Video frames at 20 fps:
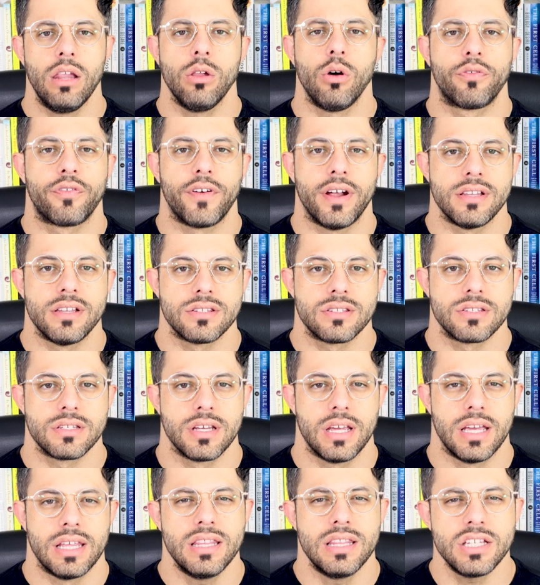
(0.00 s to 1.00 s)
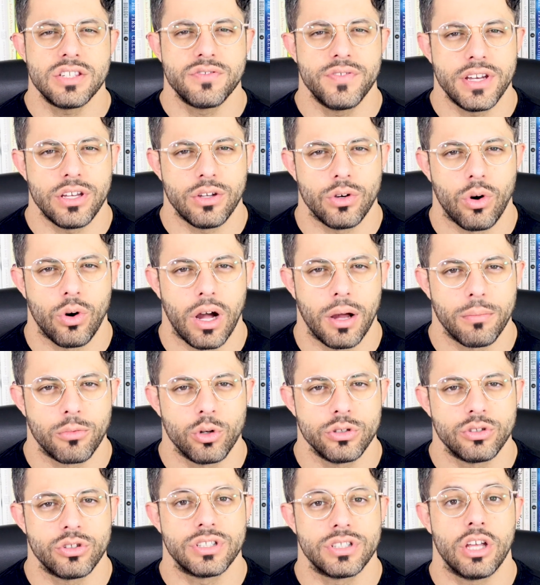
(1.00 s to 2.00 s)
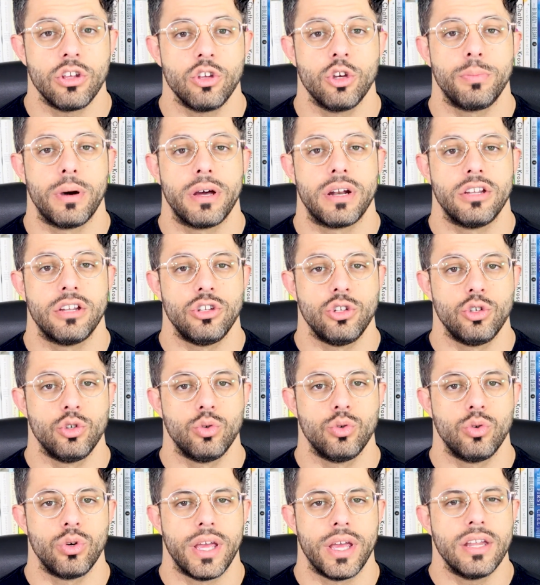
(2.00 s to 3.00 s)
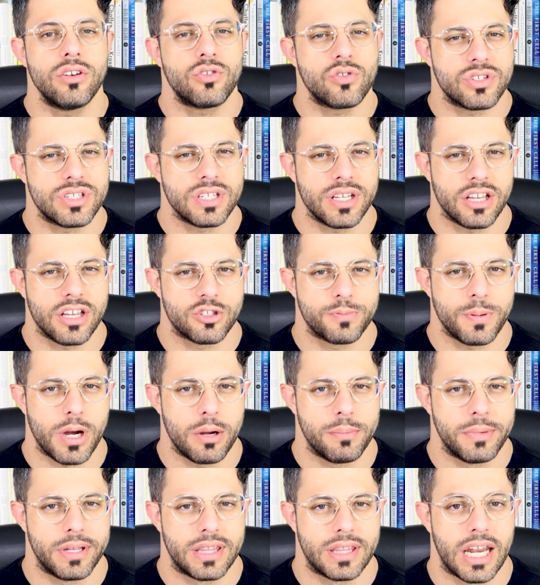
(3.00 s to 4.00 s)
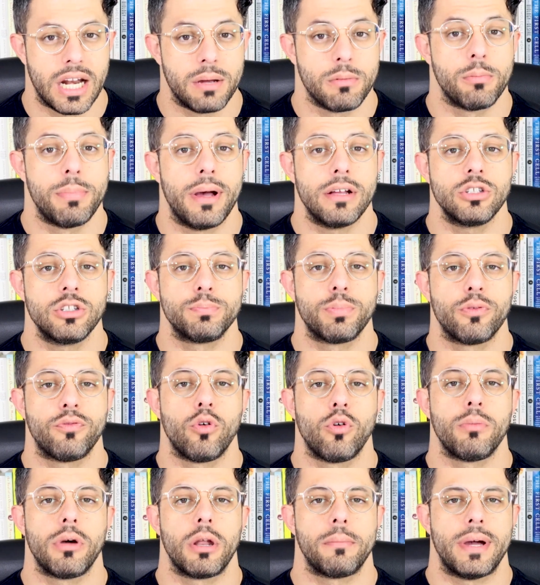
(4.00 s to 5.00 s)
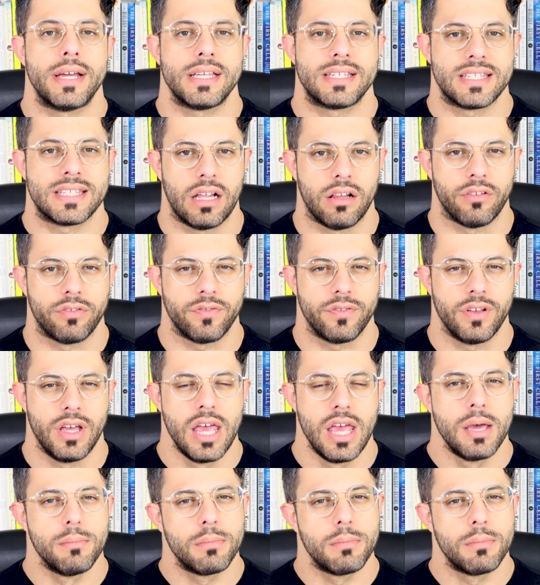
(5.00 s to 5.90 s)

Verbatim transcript: Hello friends! In this video I'm going to tell you about a new interesting experiment that I'm about to perform on myself.